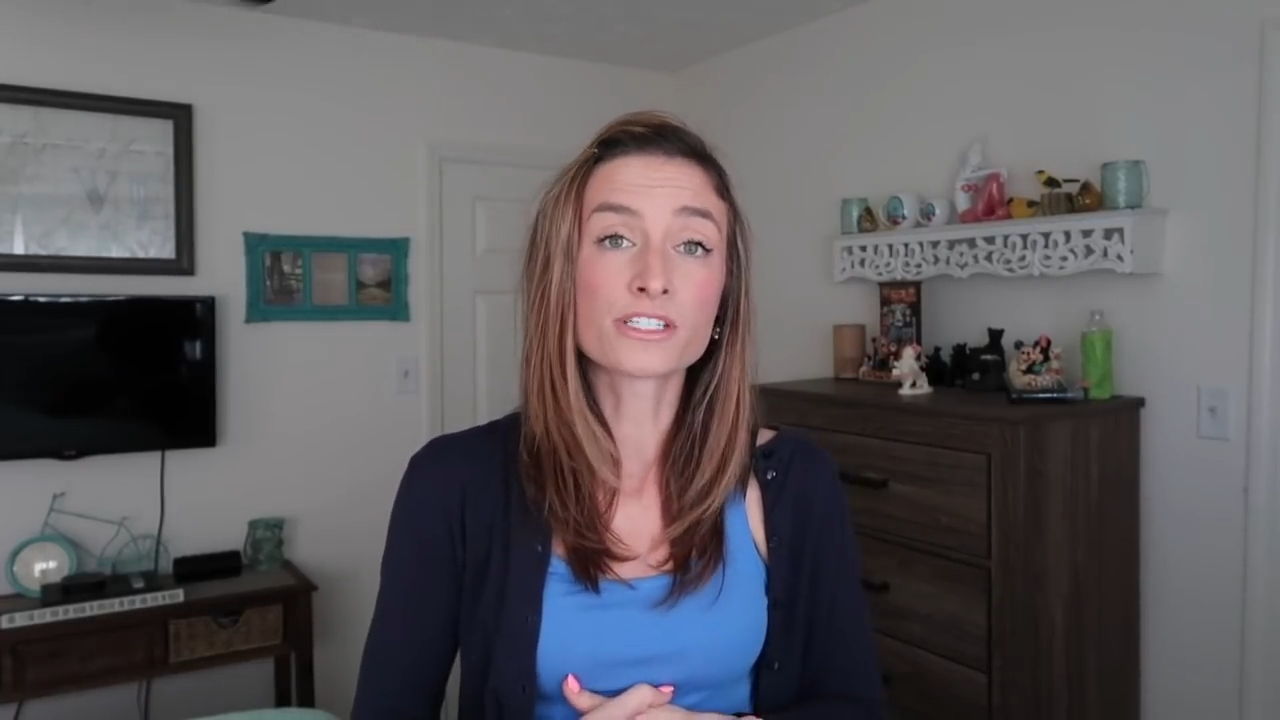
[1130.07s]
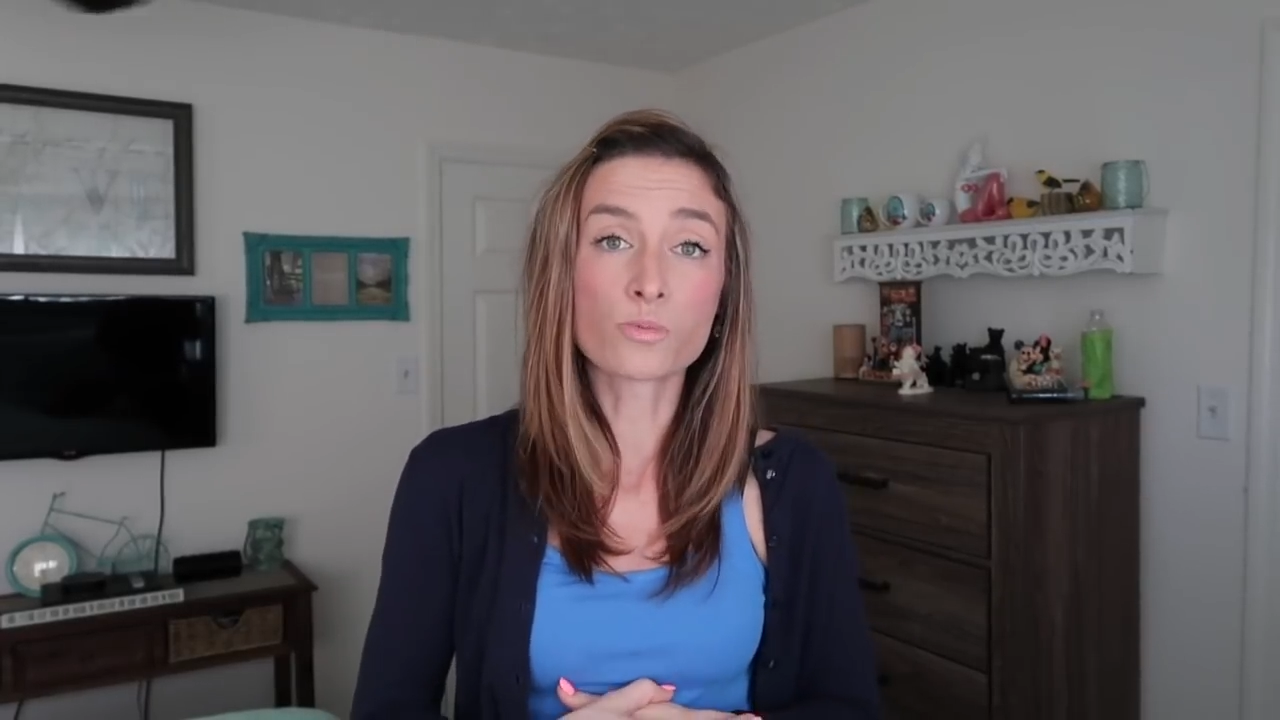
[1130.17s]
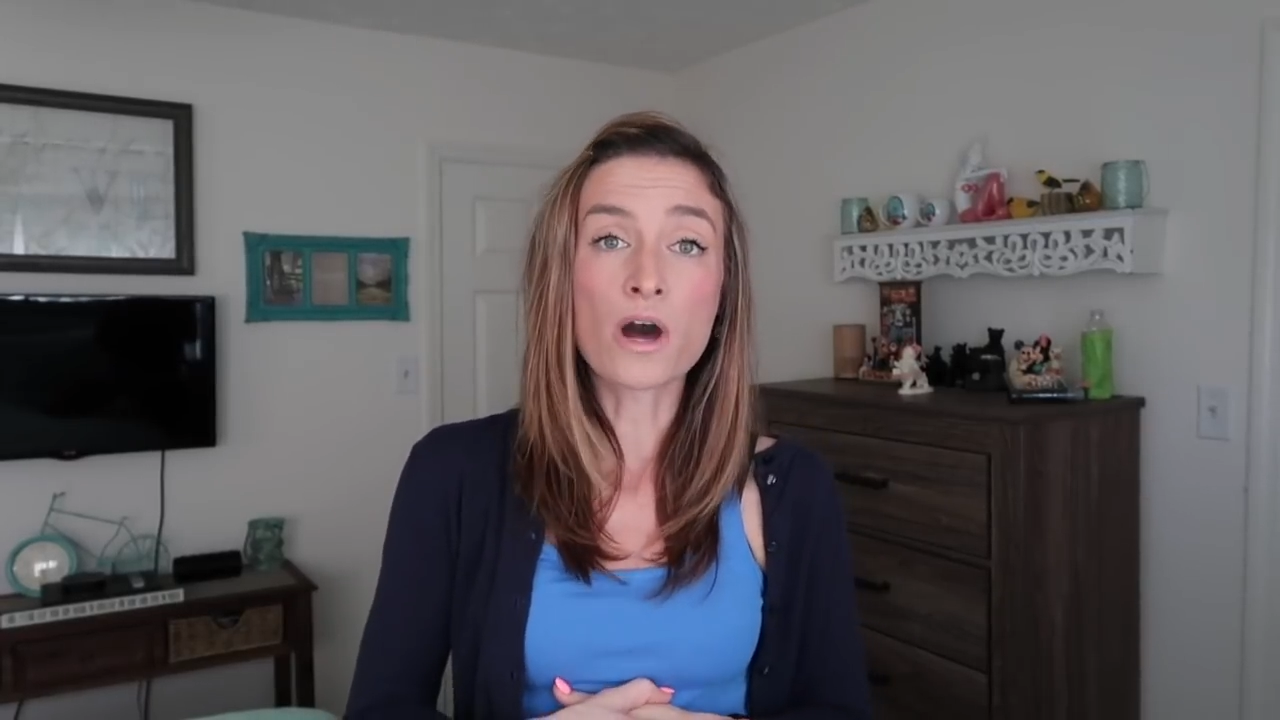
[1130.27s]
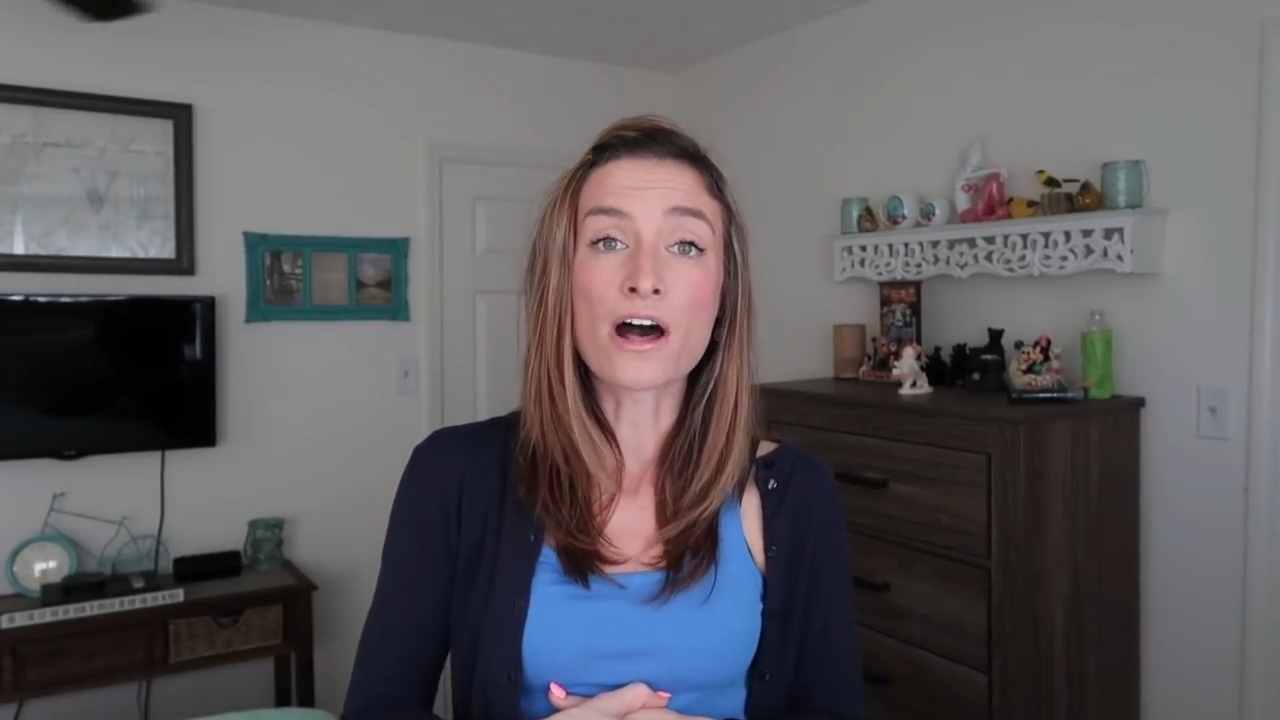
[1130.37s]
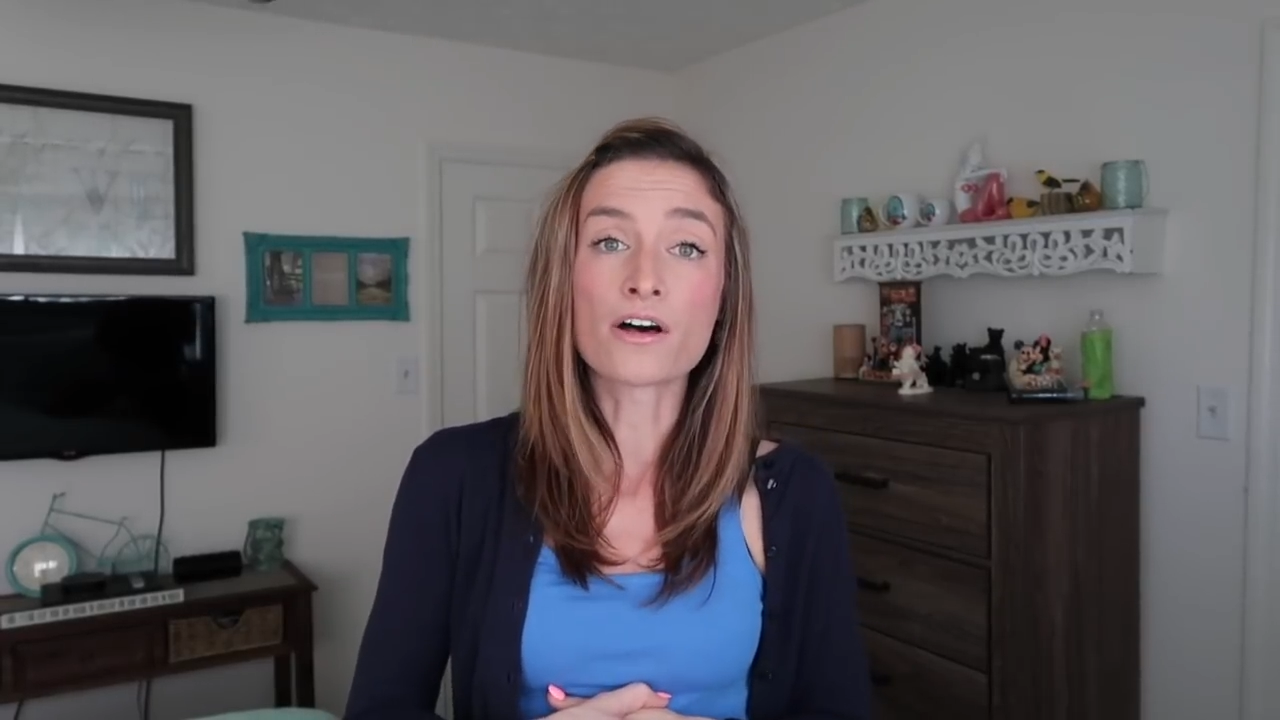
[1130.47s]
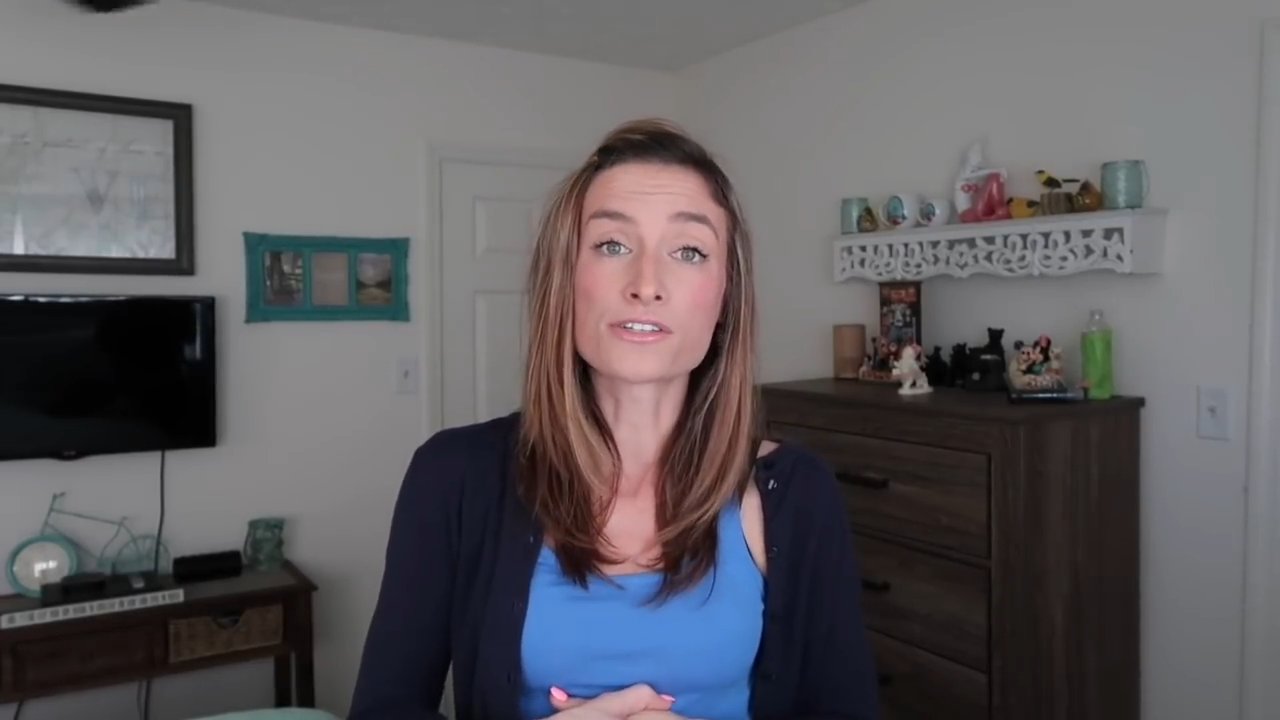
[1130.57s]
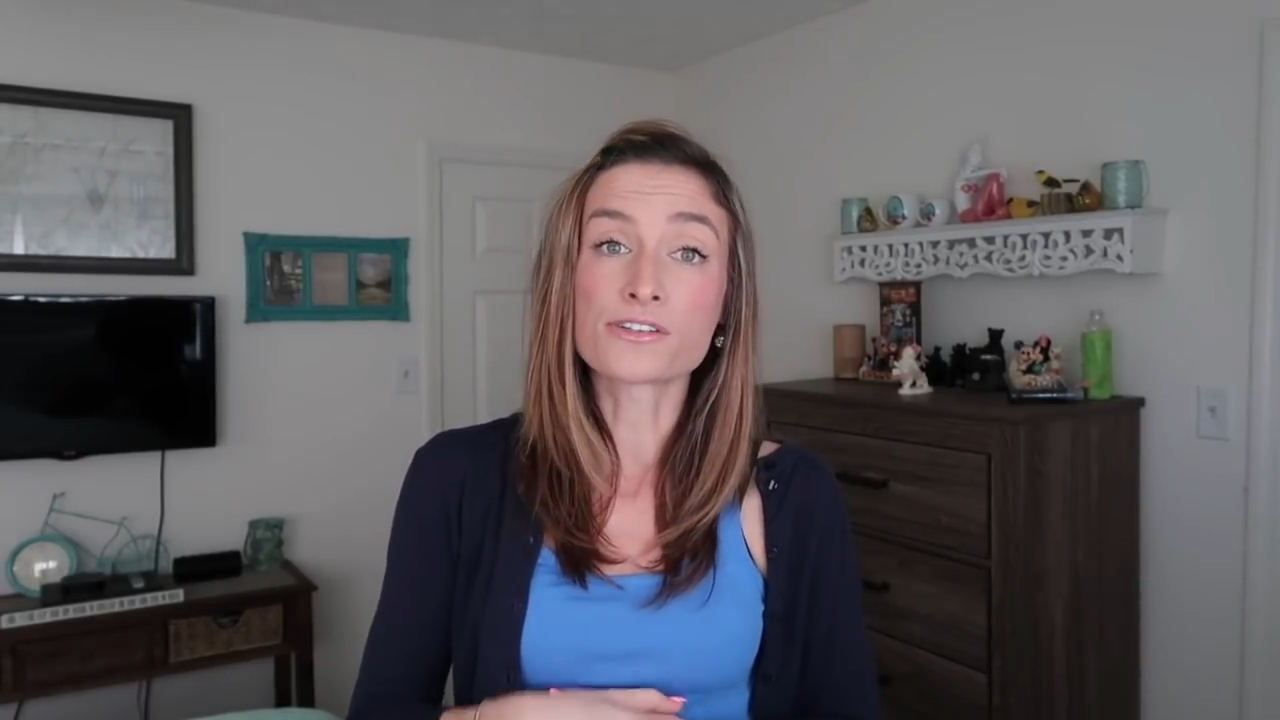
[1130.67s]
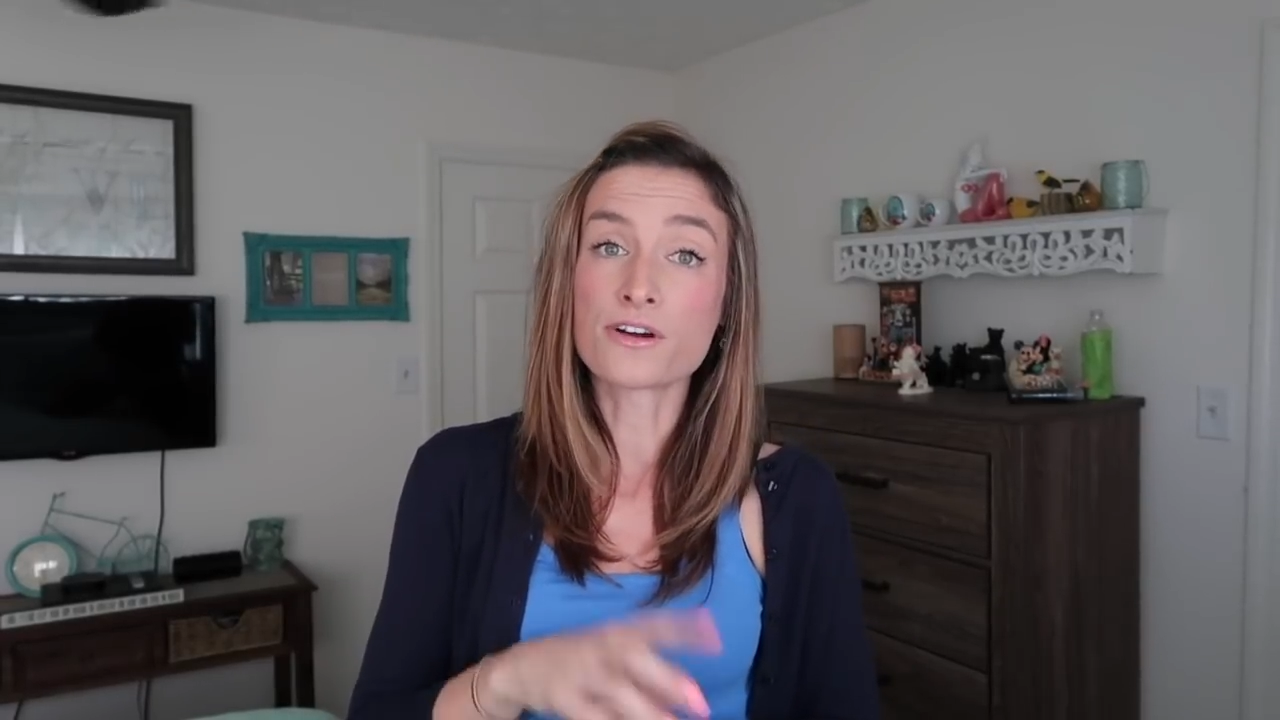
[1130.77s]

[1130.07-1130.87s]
as well.